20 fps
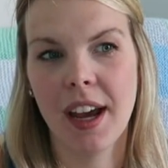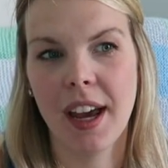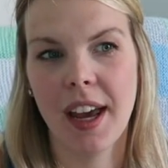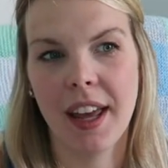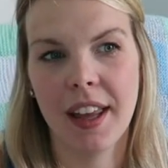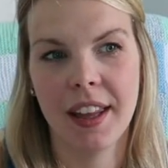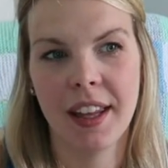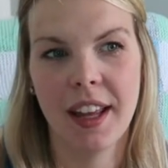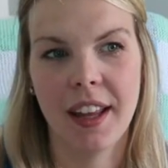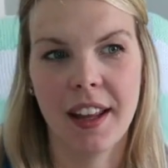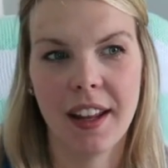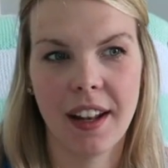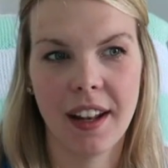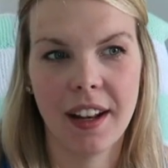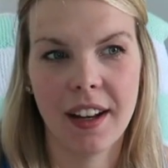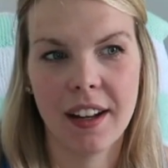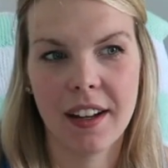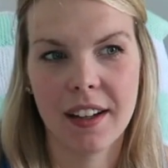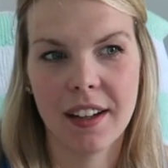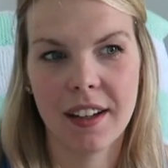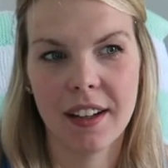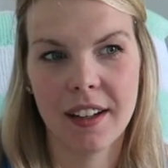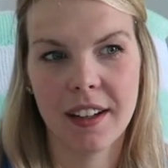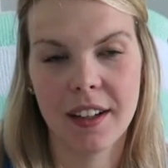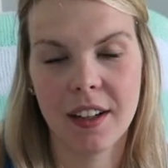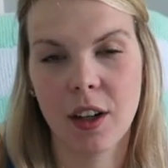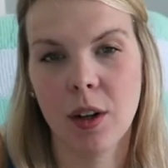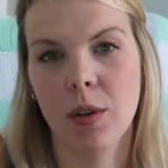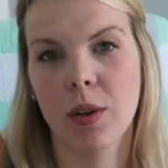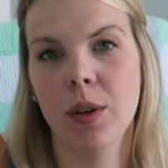And then,
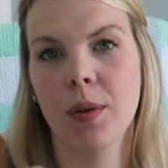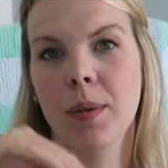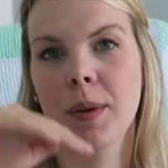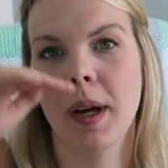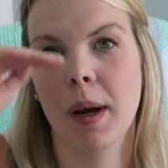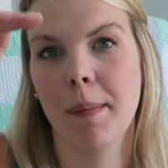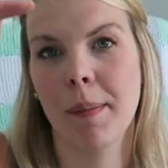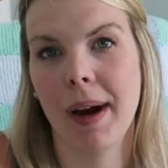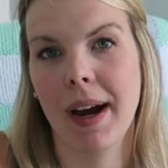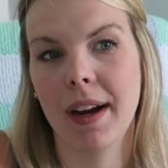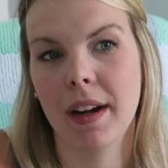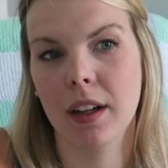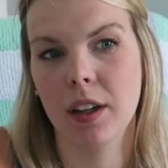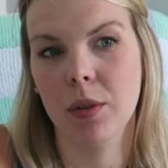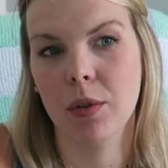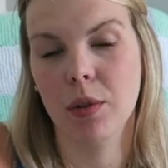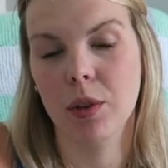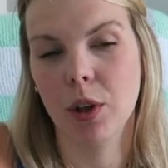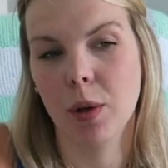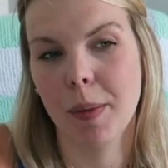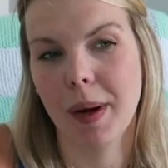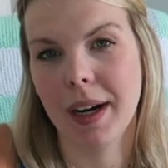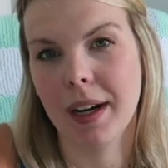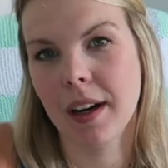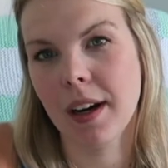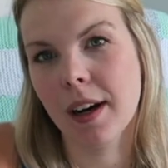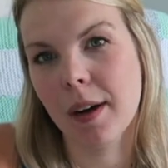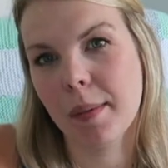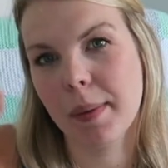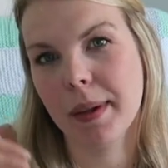you know, you would come back and you would go back
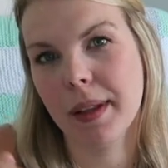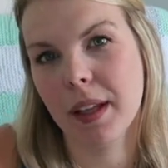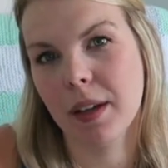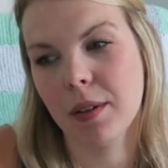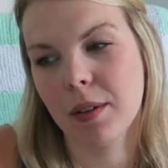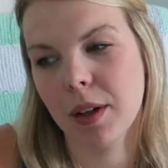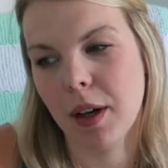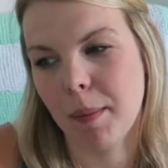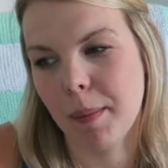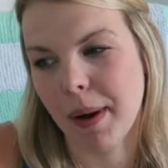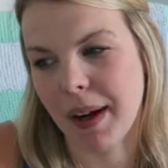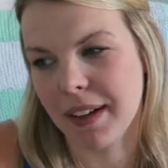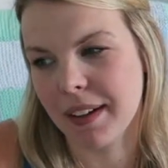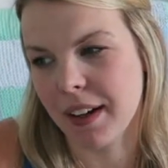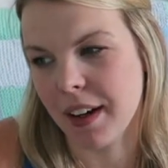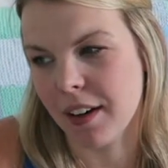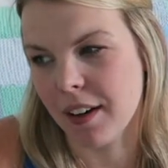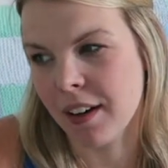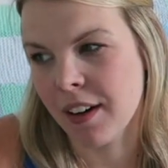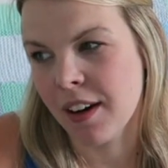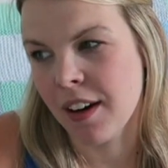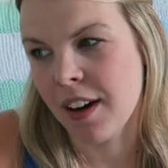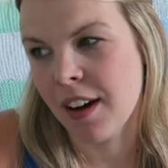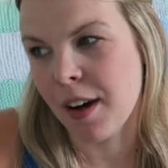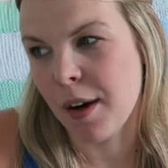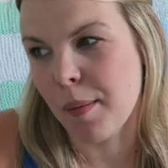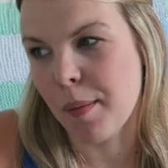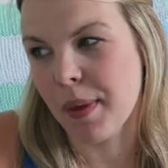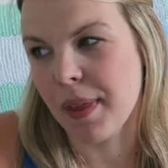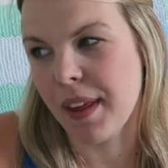up, and then it would come back down.
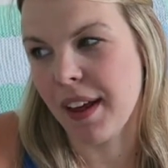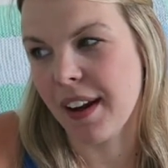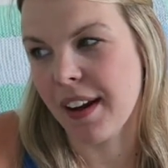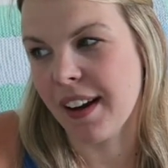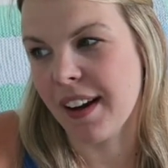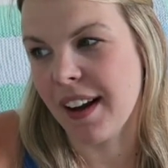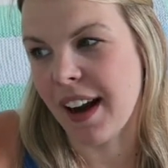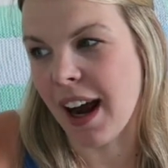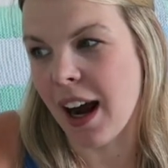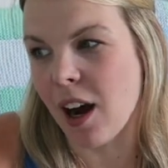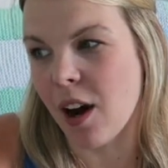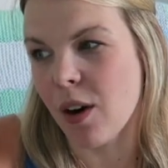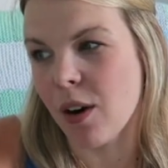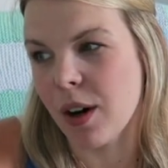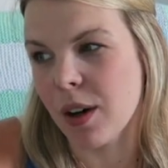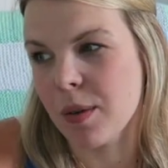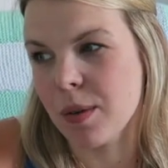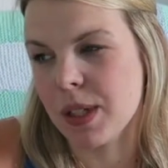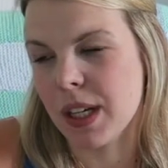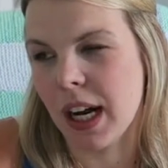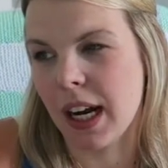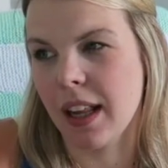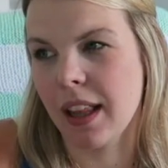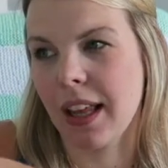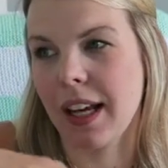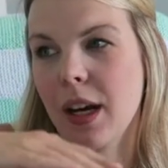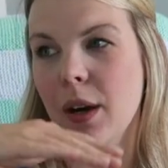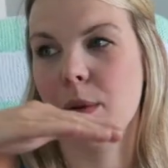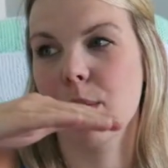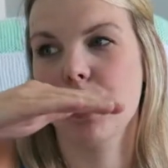But then now it was kind of
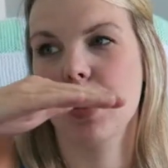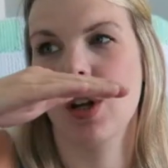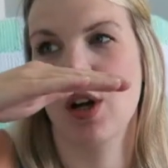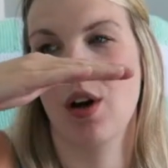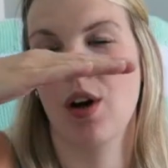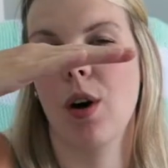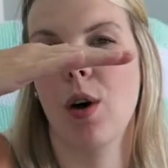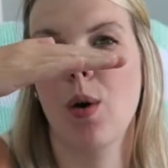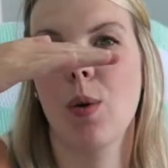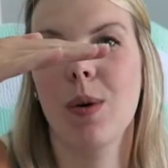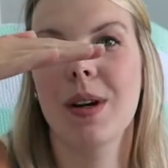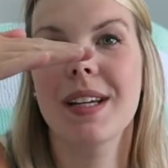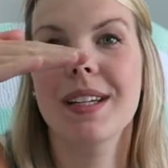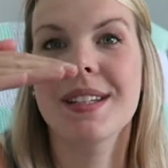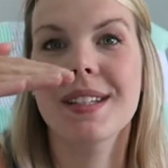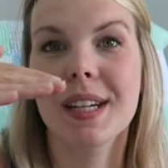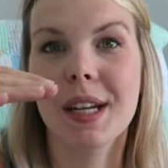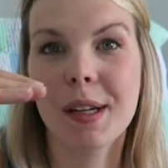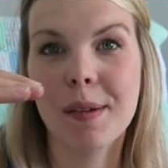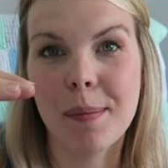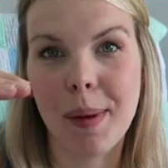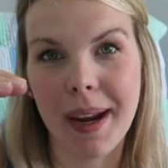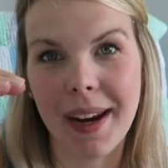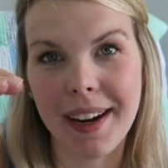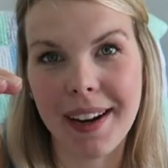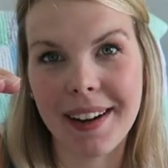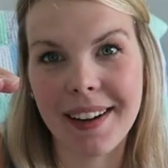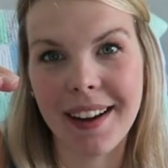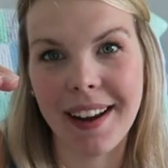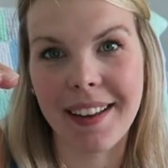like I was always in
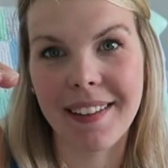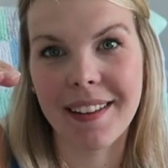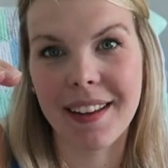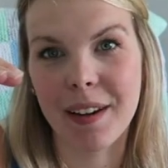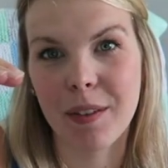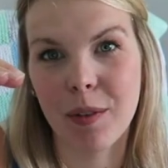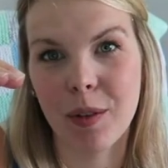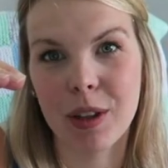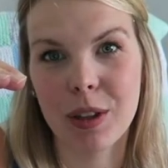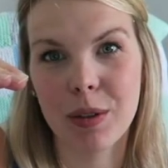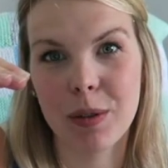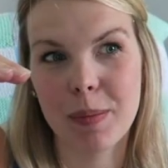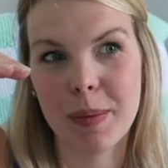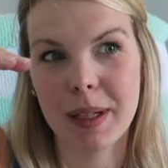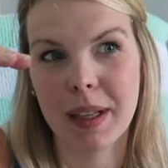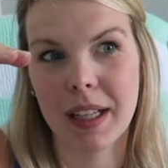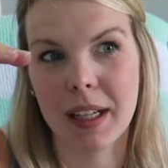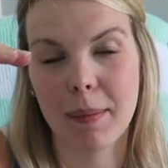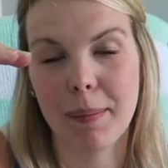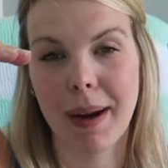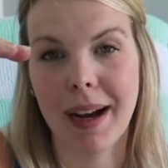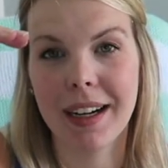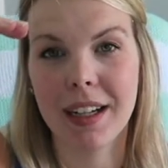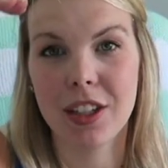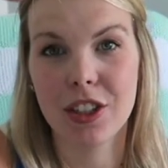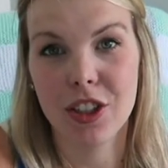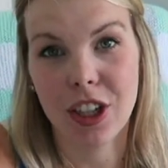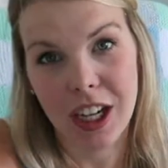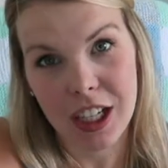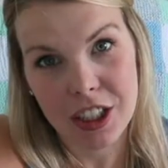pain, and then when there'd be like a bad
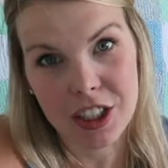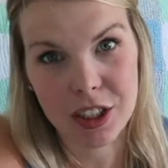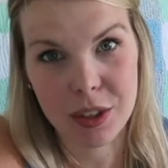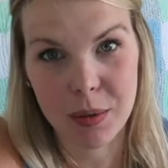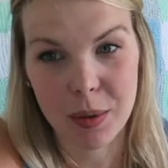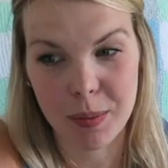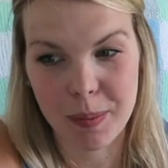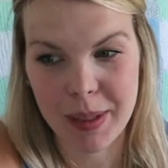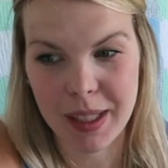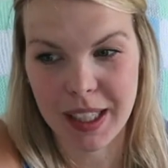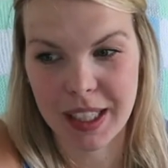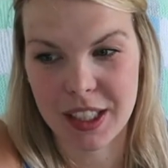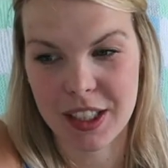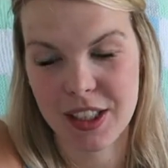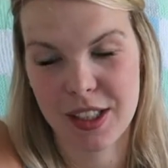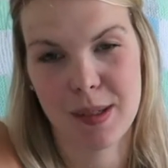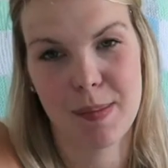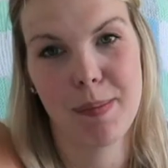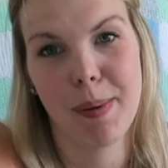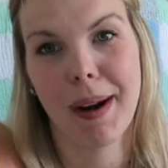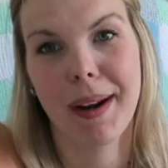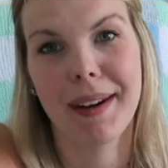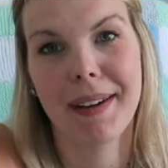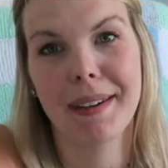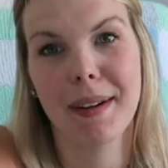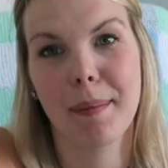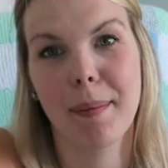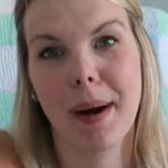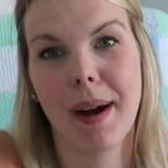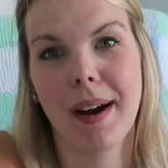contraction, it would be like
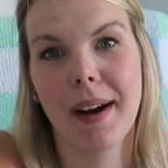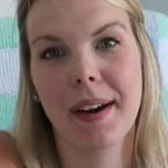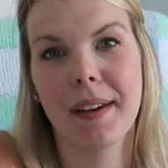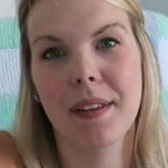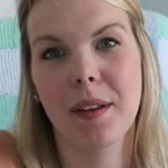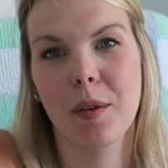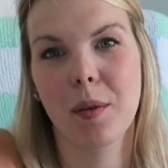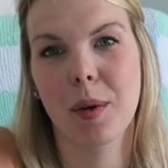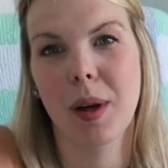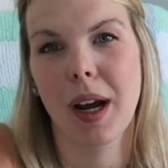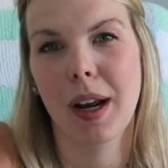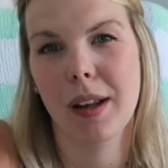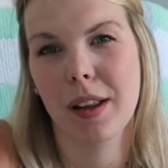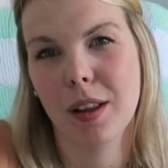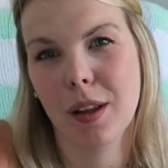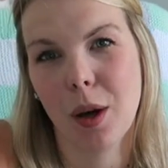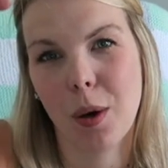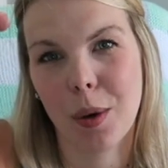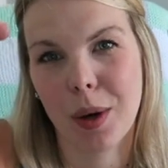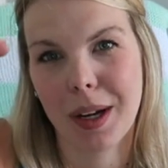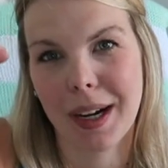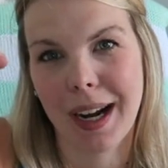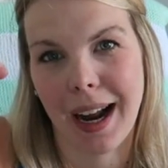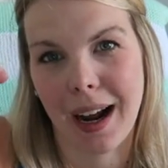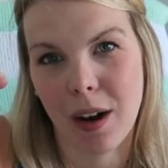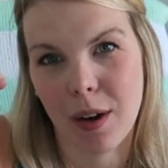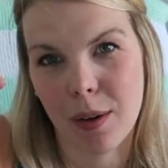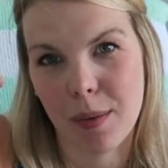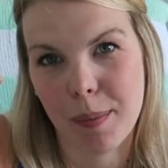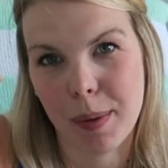spiked up high, and then it would kind of lower
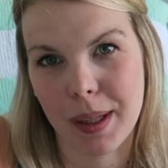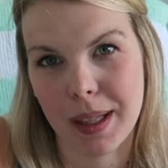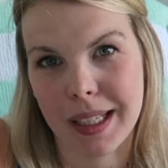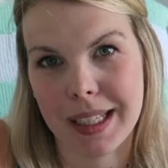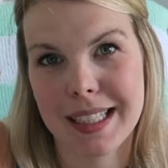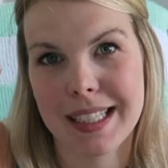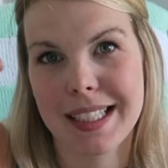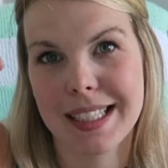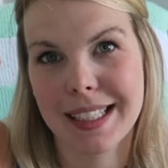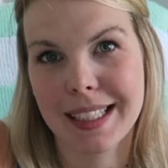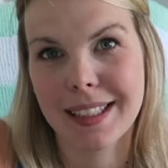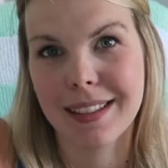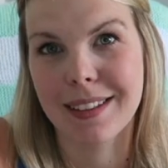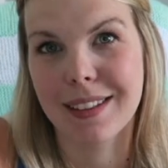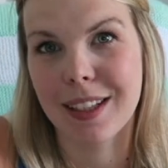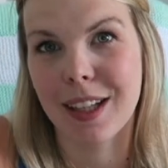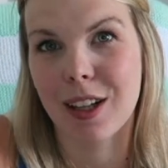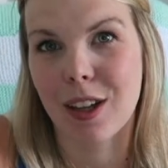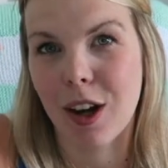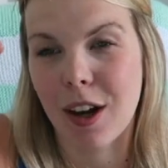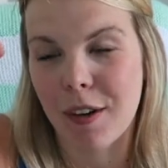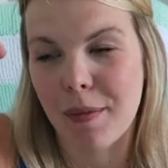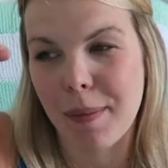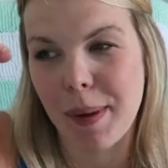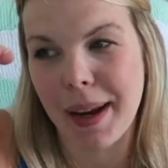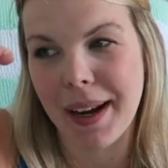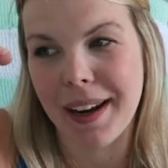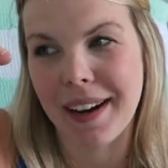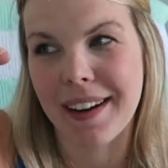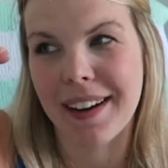down, but like still a lot of
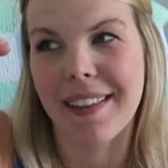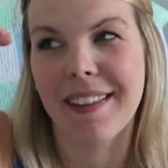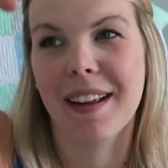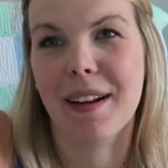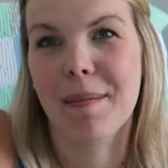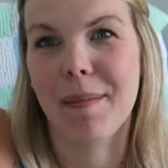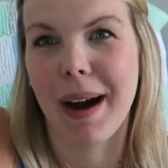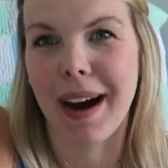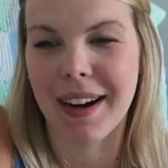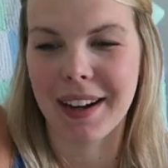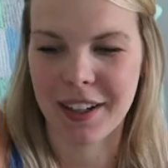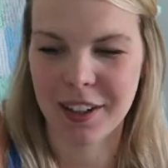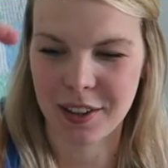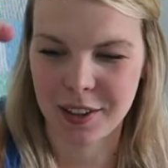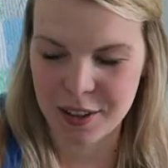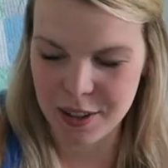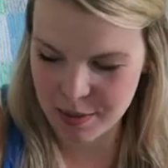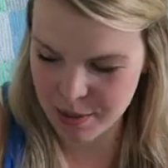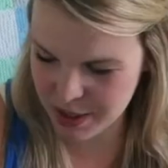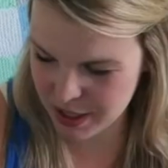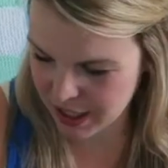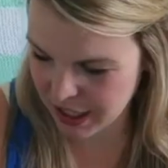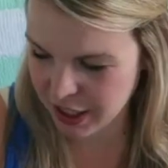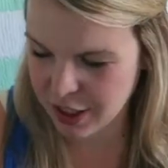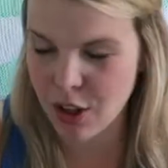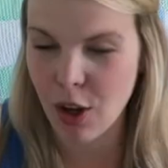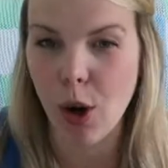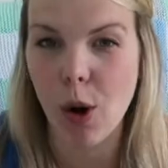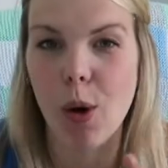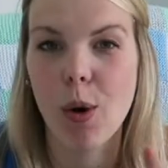pain, and then back, you know, it was like
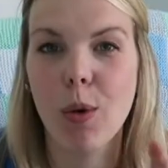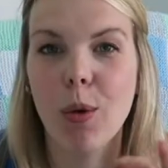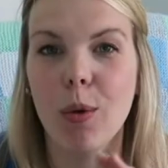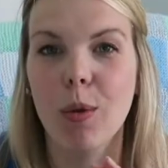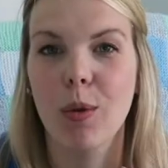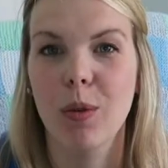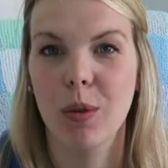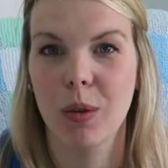no